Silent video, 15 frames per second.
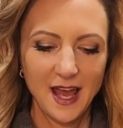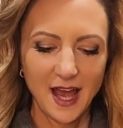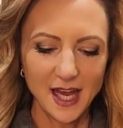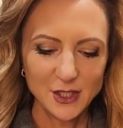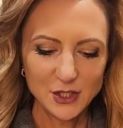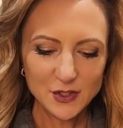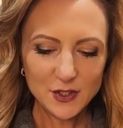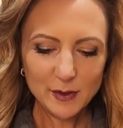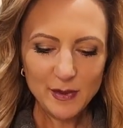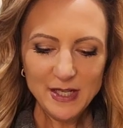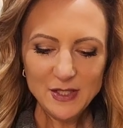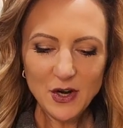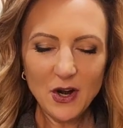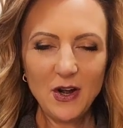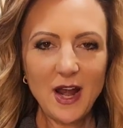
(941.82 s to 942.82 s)
I just took my
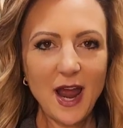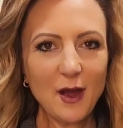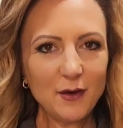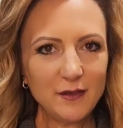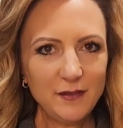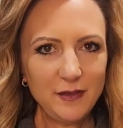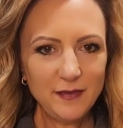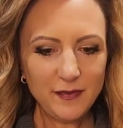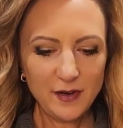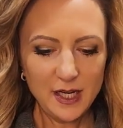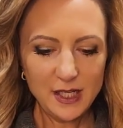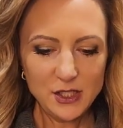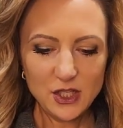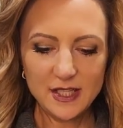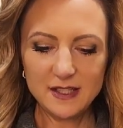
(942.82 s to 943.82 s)
tart out of the fridge.